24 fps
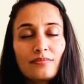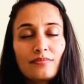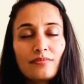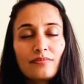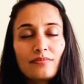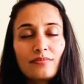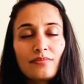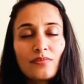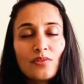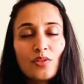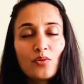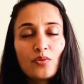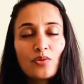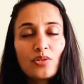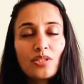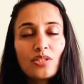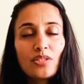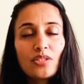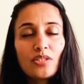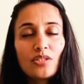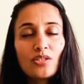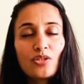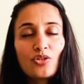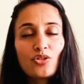Notice the
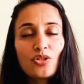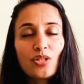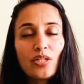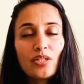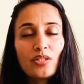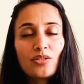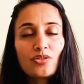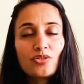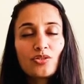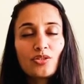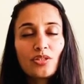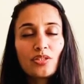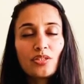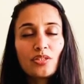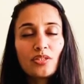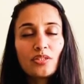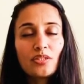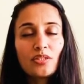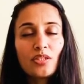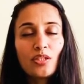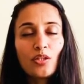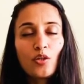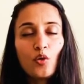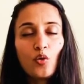changes,
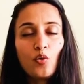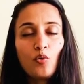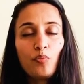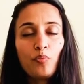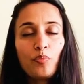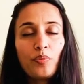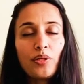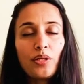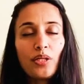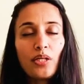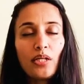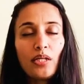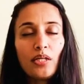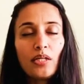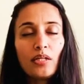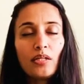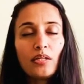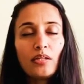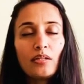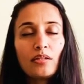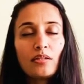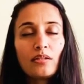the opening